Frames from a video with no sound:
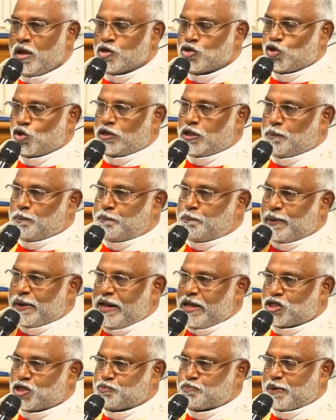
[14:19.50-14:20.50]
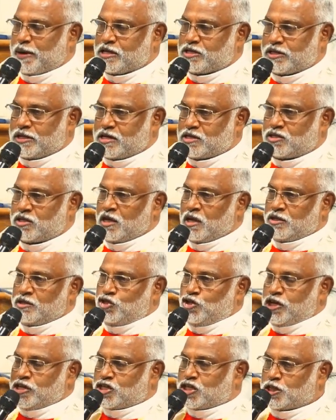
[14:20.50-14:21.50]
So the priest's presence,
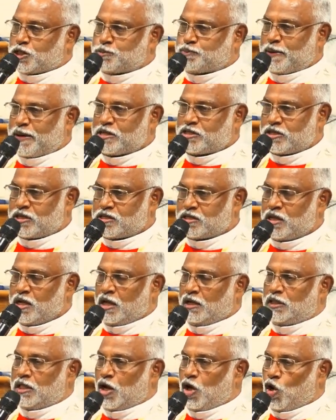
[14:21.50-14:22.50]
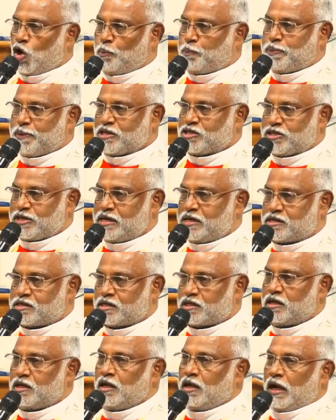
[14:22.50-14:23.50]
Jesus' presence, the law
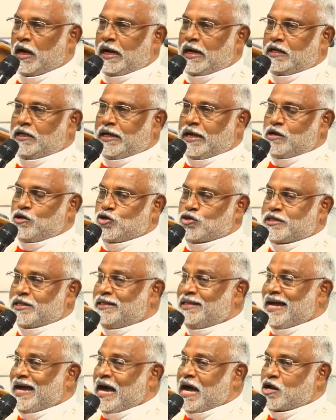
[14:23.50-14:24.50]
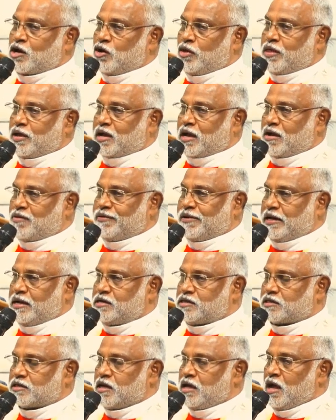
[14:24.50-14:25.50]
present, and that was in the Ark of the
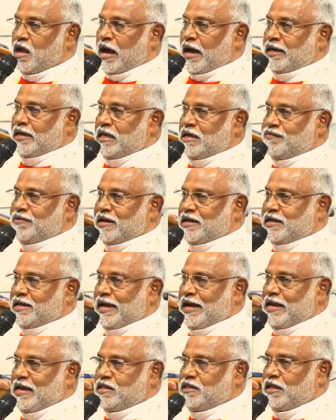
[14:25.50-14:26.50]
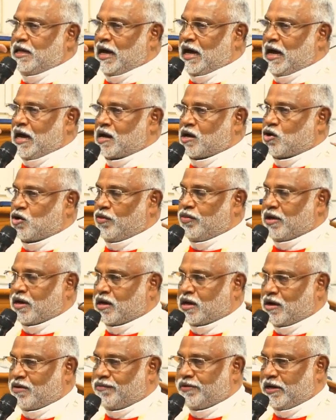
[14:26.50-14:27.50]
Covenant, and they were carrying the Ark of the
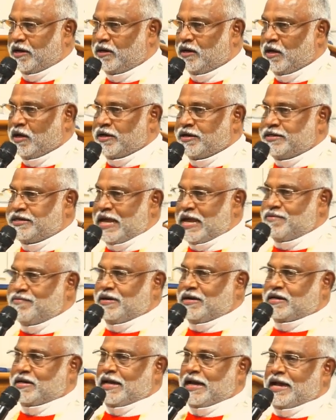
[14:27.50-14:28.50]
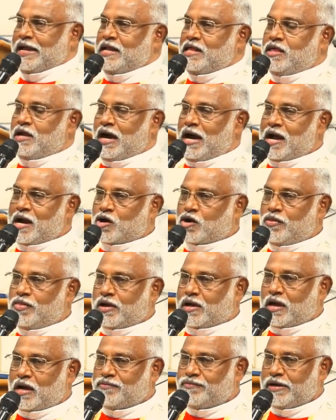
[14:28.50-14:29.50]
Covenant. David carried the Ark of
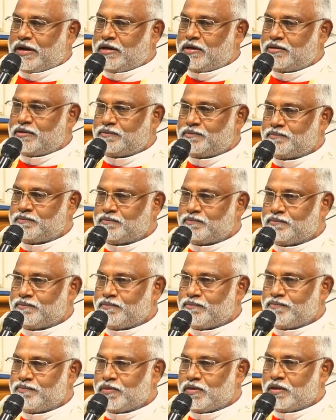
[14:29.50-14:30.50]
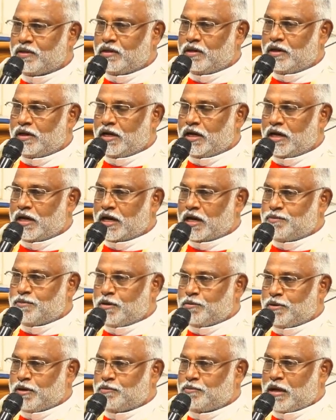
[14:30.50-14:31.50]
the Covenant.
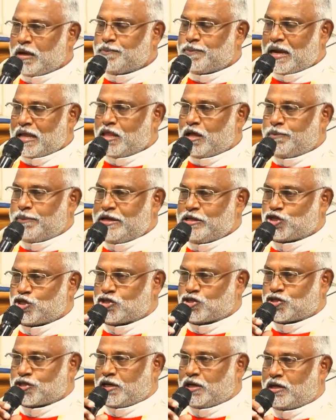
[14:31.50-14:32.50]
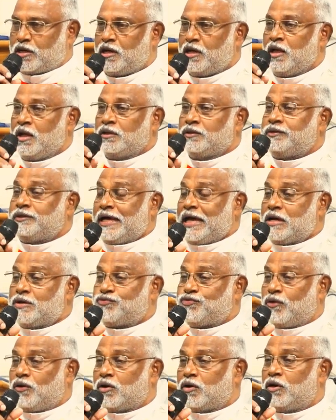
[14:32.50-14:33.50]
Remember, my brother, my sister.
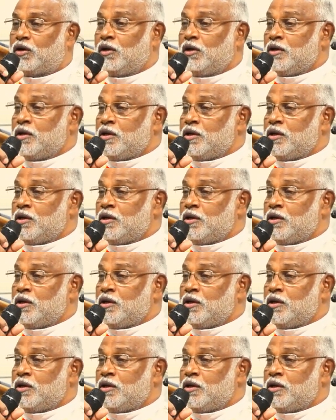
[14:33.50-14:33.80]
Therefore,